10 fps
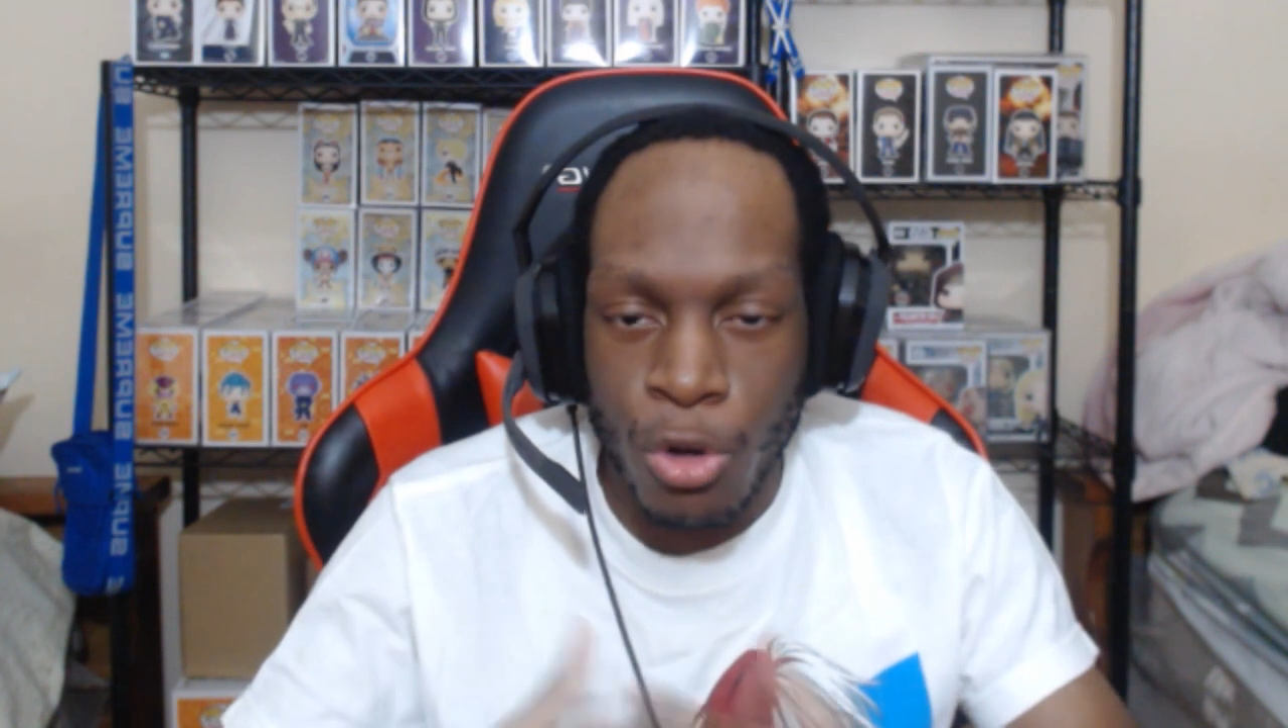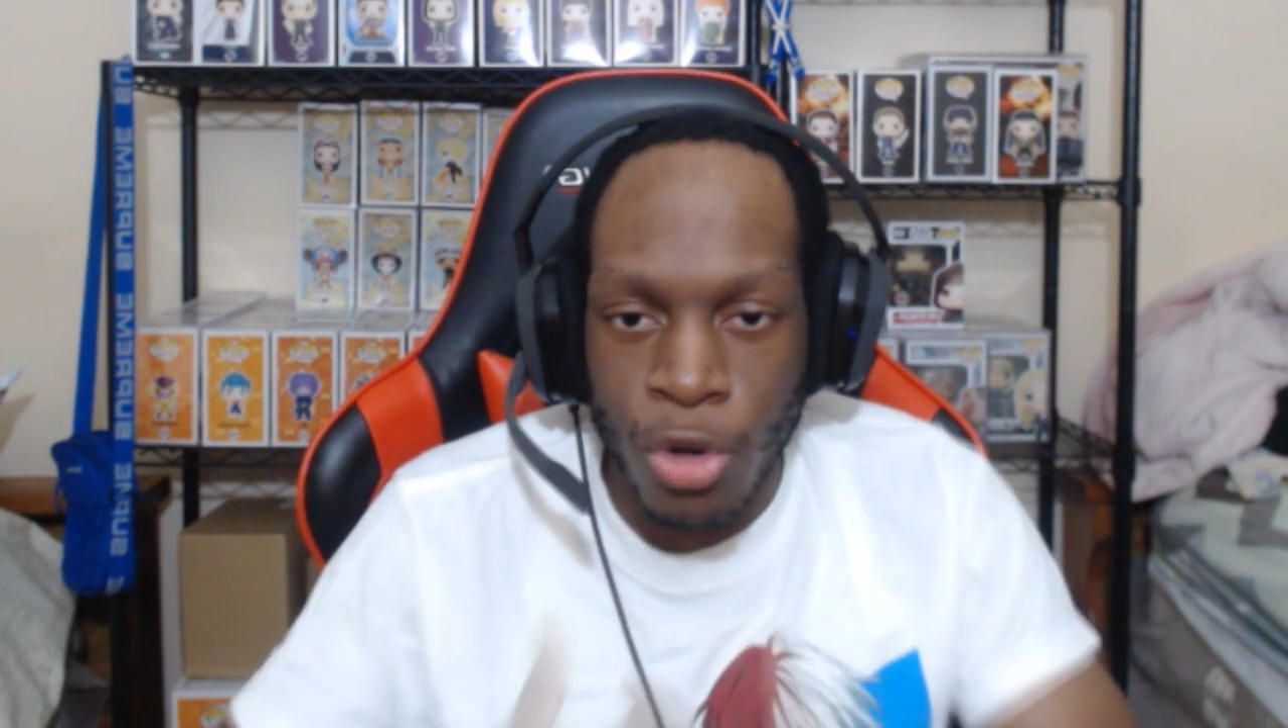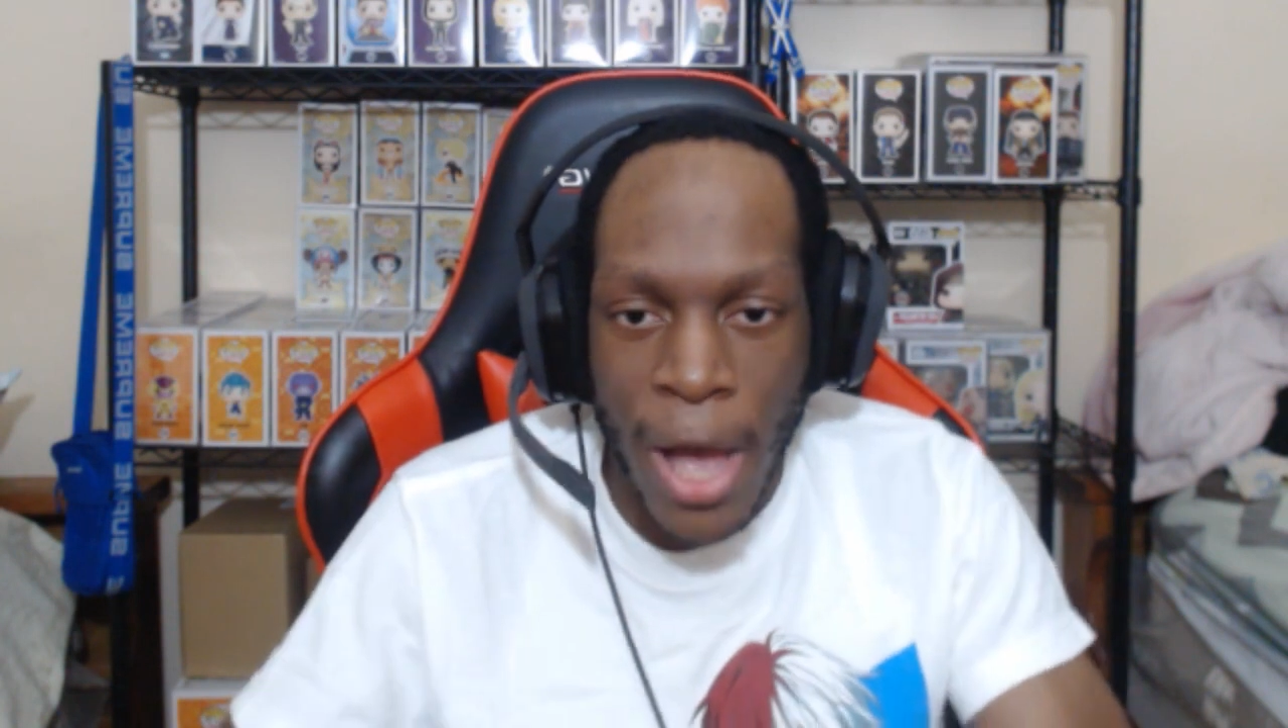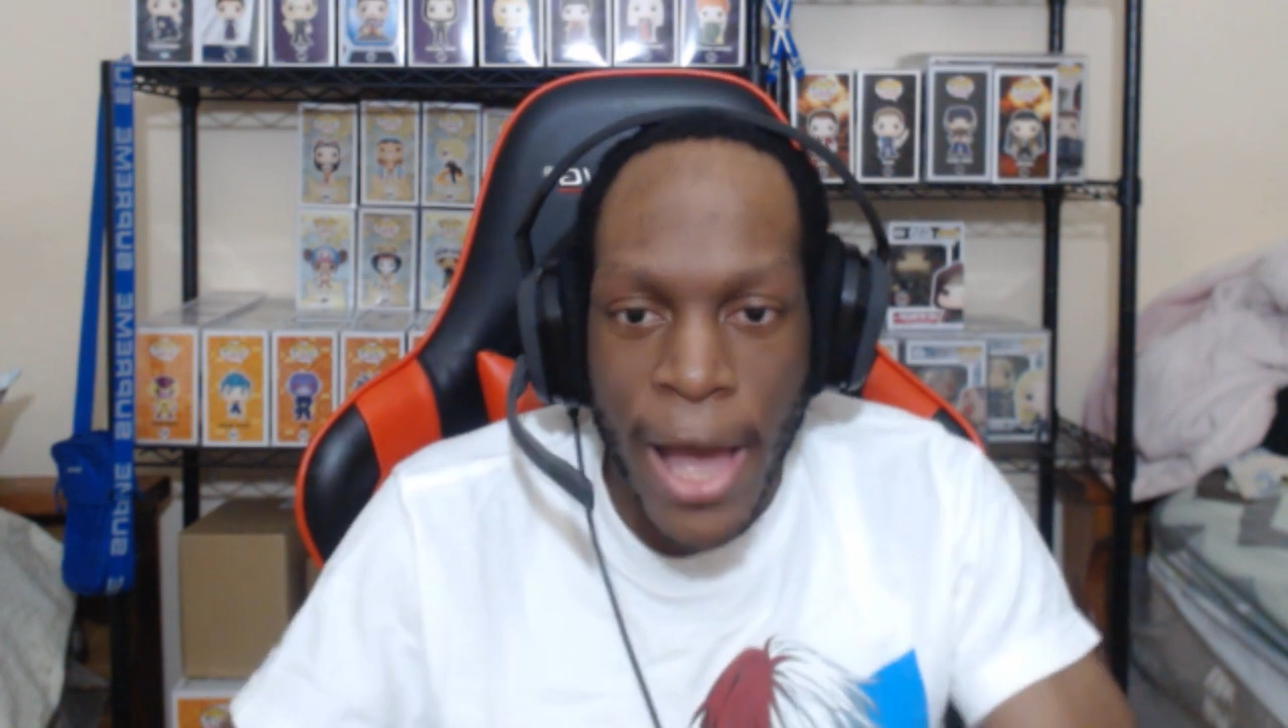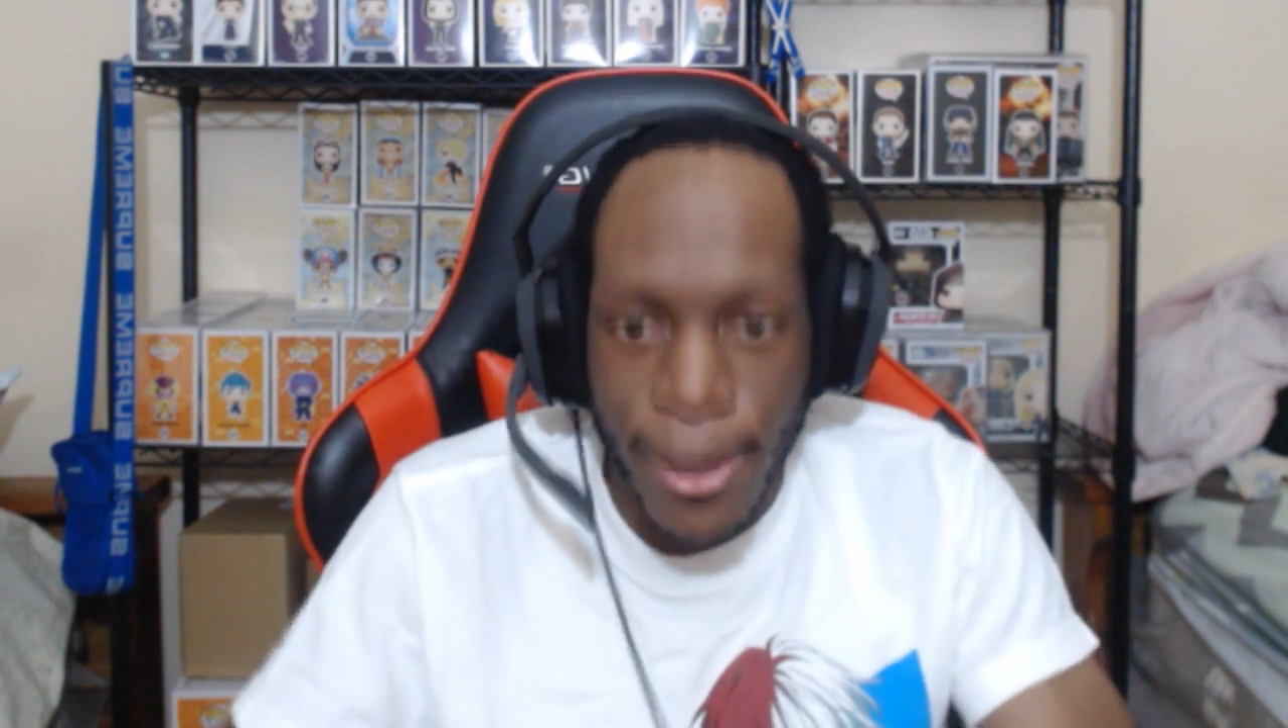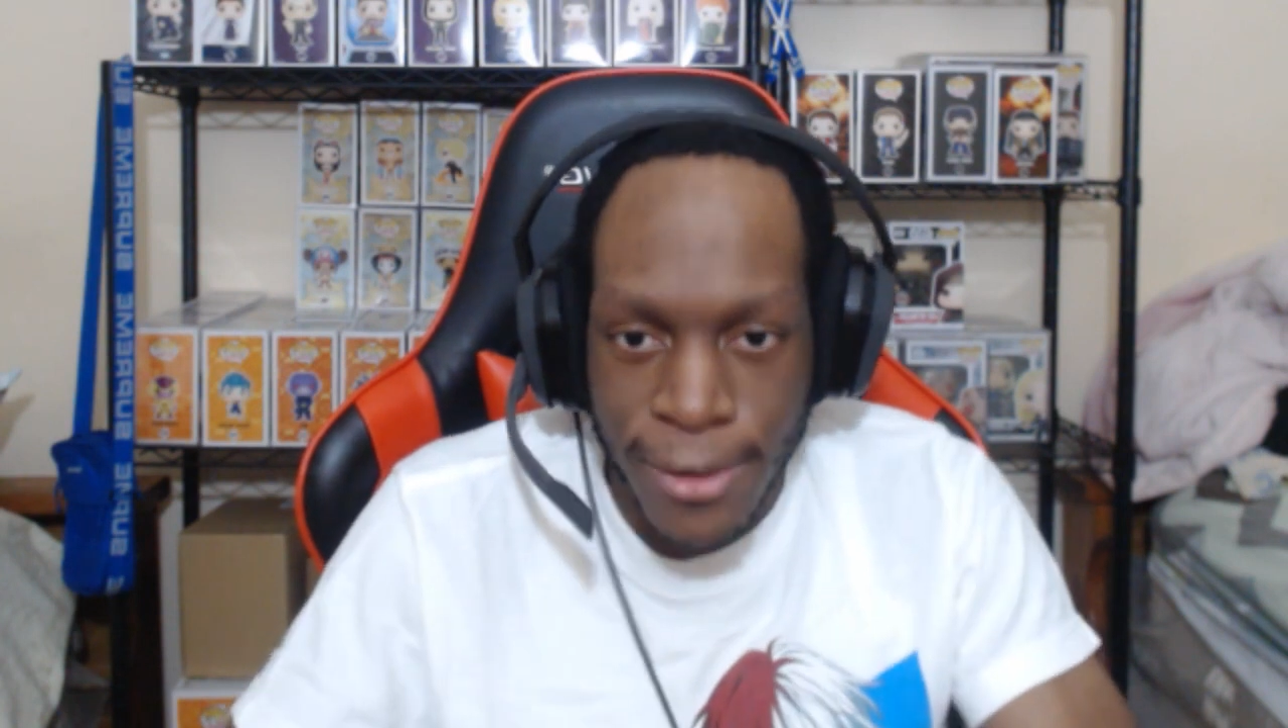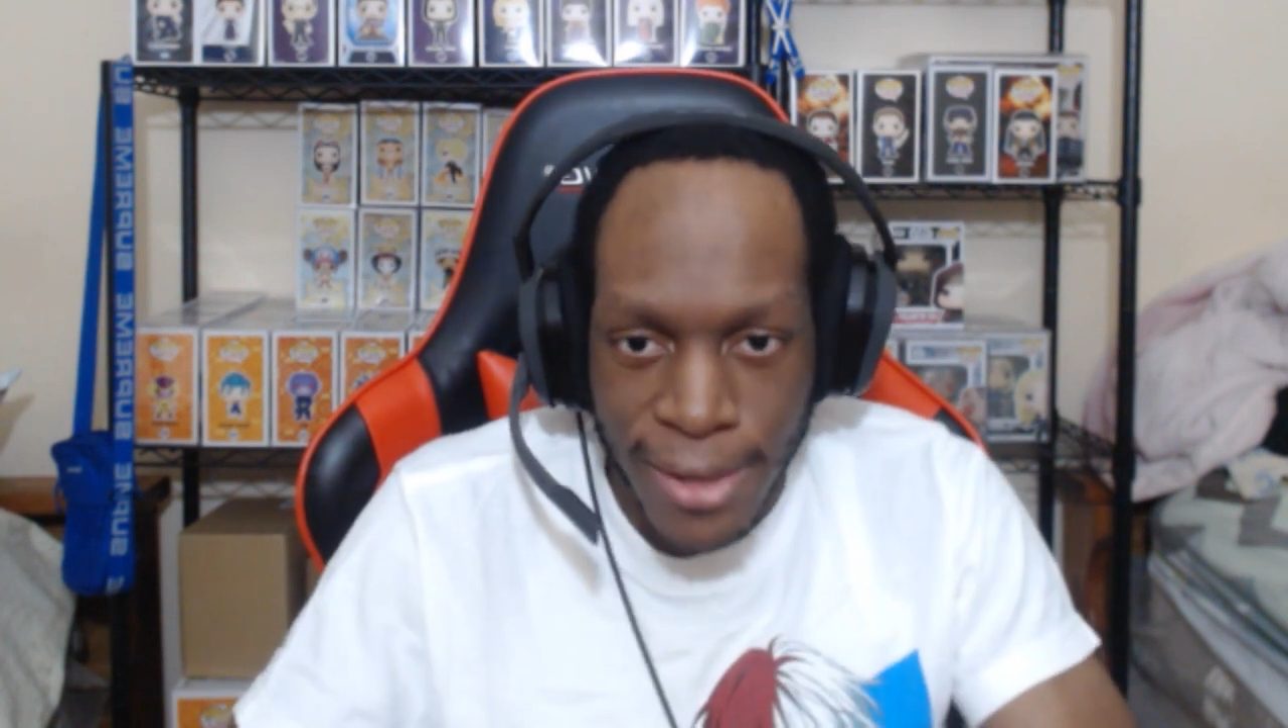trials